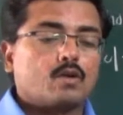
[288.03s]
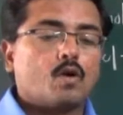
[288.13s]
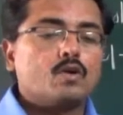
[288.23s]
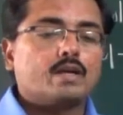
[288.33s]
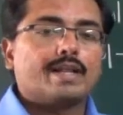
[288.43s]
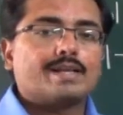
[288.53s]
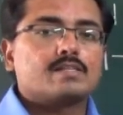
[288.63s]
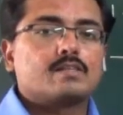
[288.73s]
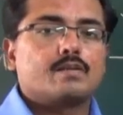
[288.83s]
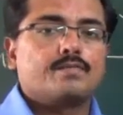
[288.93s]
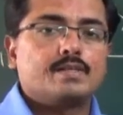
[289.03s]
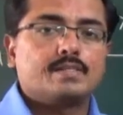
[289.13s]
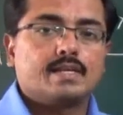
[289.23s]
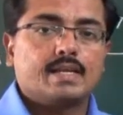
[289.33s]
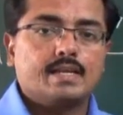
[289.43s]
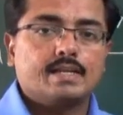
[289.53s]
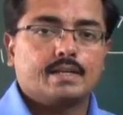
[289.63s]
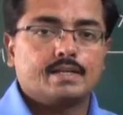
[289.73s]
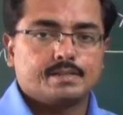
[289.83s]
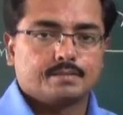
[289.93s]
contact surface area
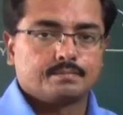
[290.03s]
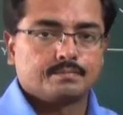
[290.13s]
increase.